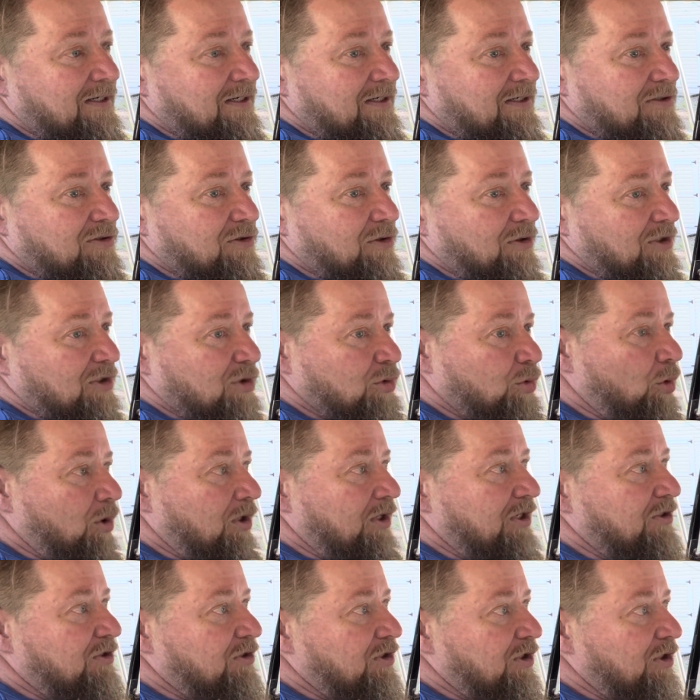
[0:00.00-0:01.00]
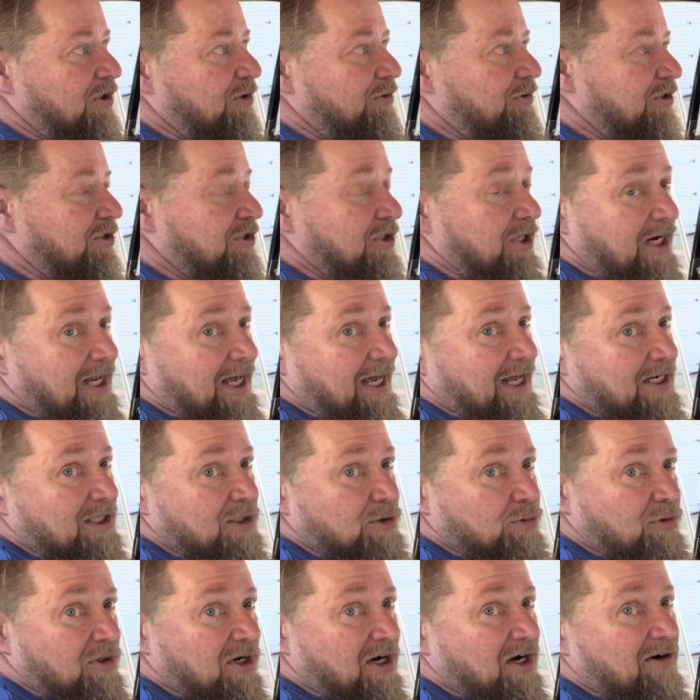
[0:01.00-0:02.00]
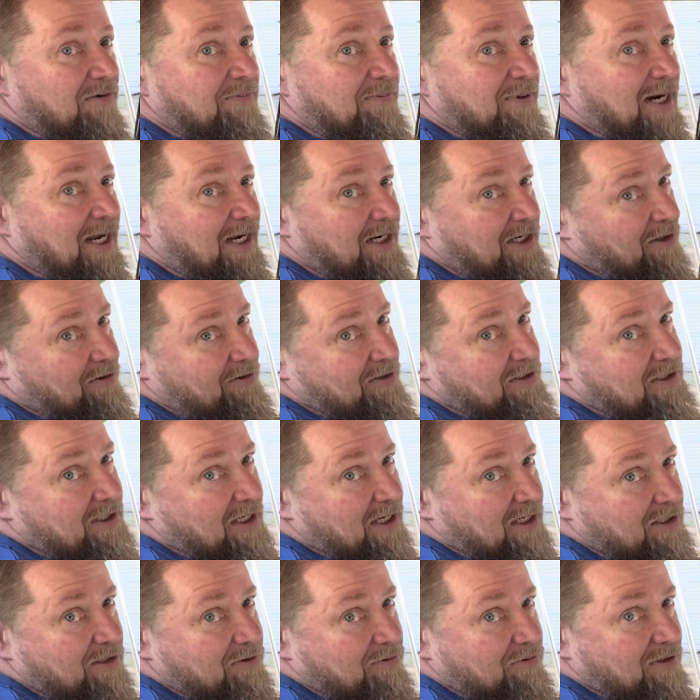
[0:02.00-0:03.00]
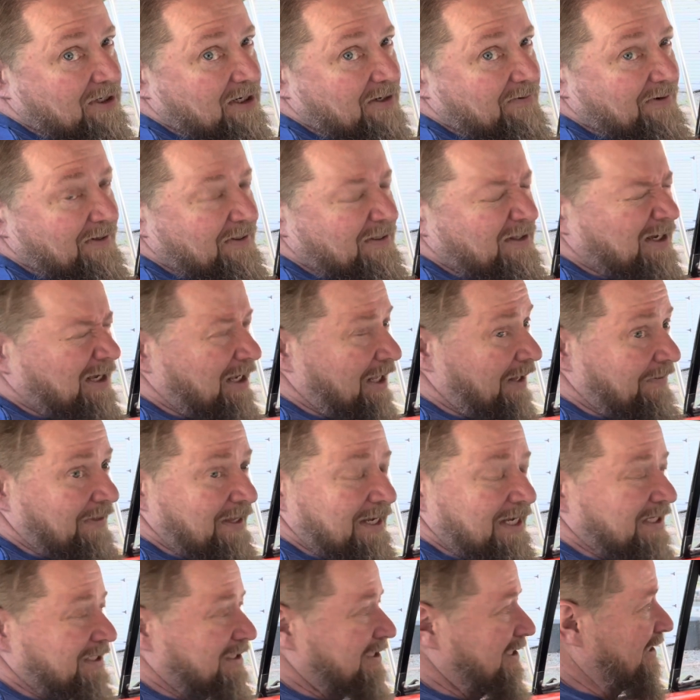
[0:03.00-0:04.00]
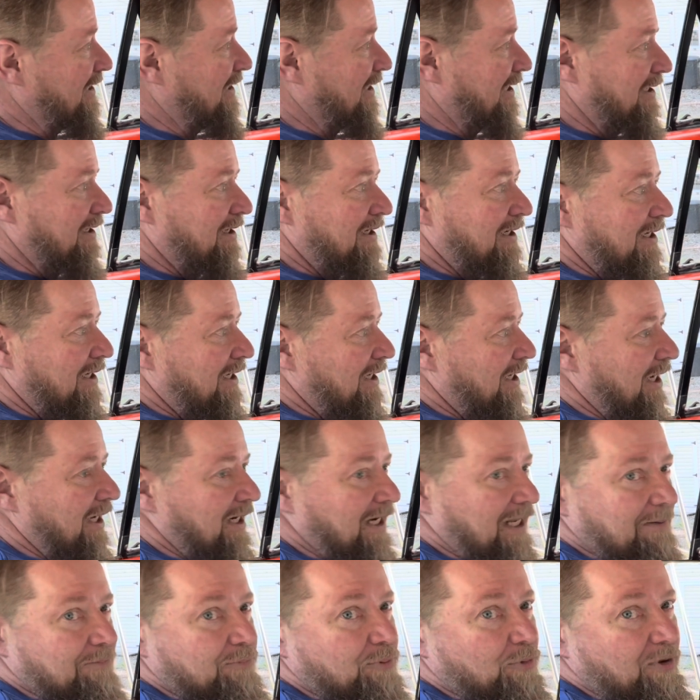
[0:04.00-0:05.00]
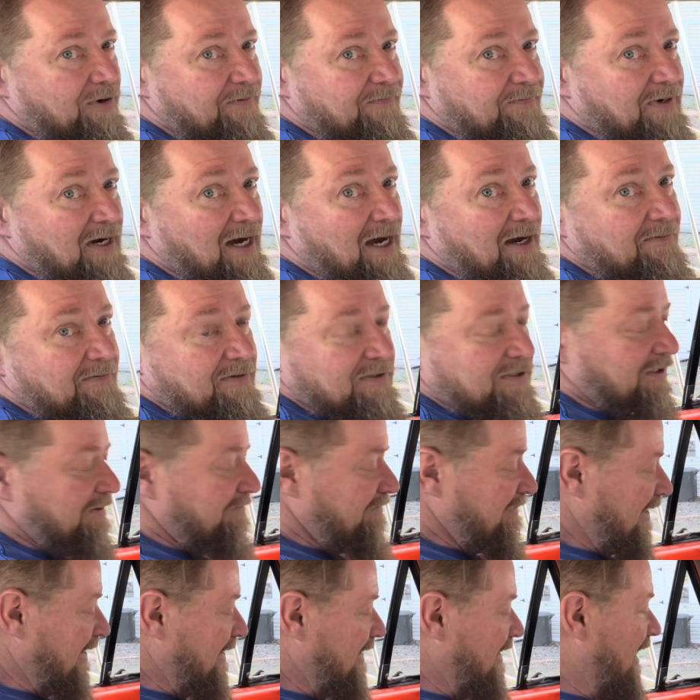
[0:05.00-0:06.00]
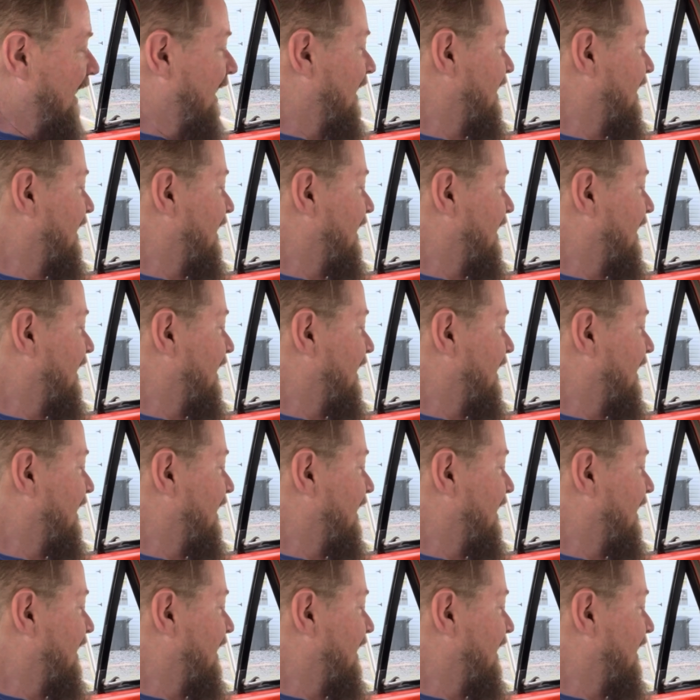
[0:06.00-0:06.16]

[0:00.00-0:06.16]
So at 22, we should have had a 12, but I know it's not a 12. I think it's an 8.5 or something like that.